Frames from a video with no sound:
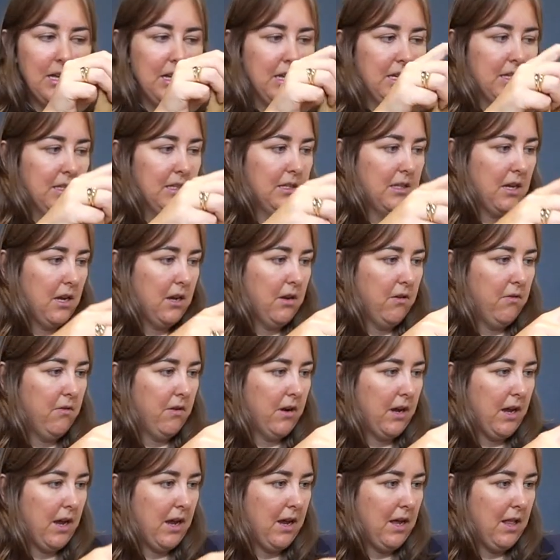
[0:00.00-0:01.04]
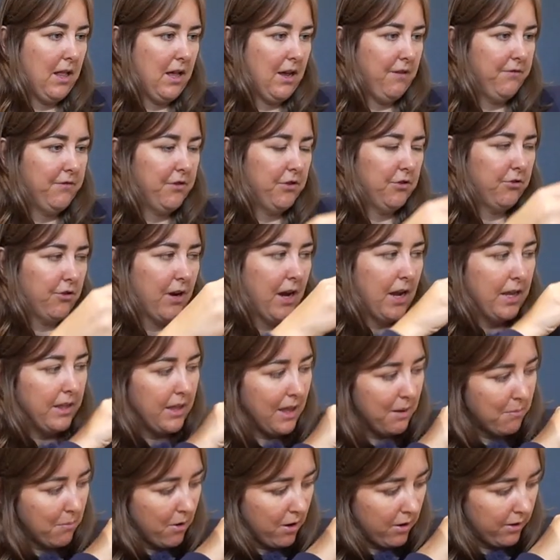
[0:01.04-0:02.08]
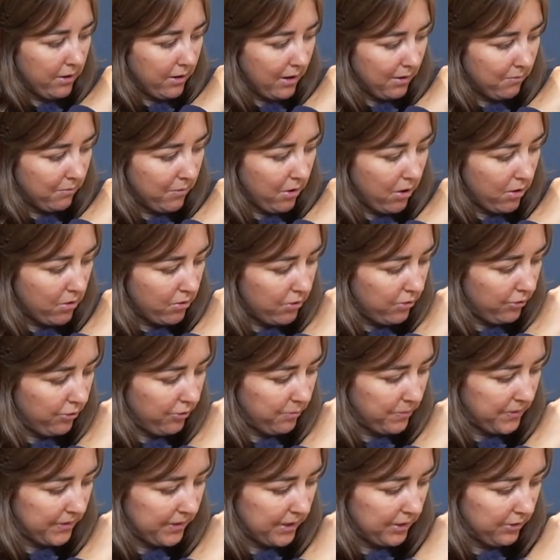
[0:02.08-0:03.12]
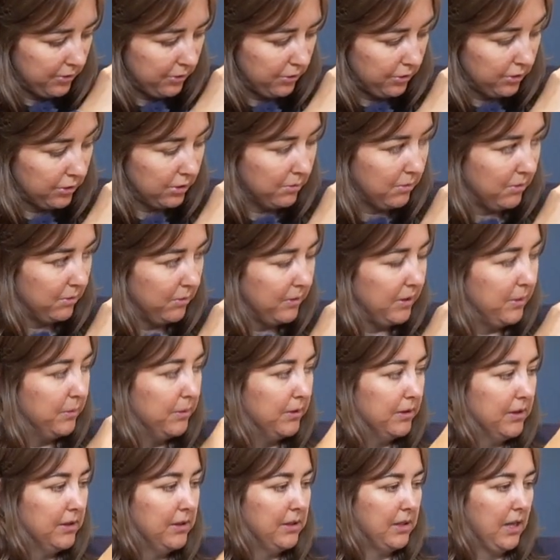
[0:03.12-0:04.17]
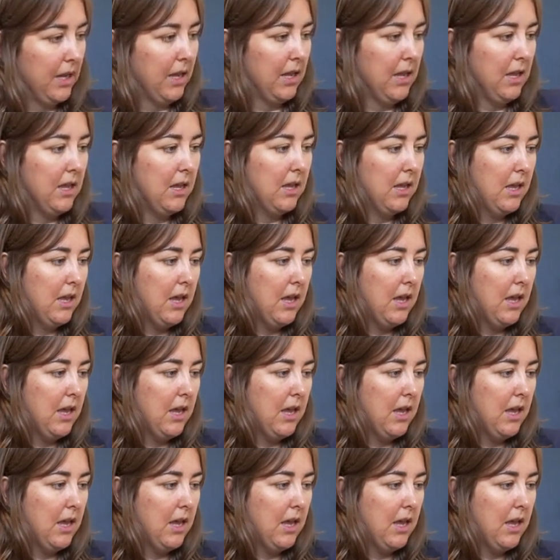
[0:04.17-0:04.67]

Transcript: so I'll have to try them on. I'm not 100% sure, but we will see.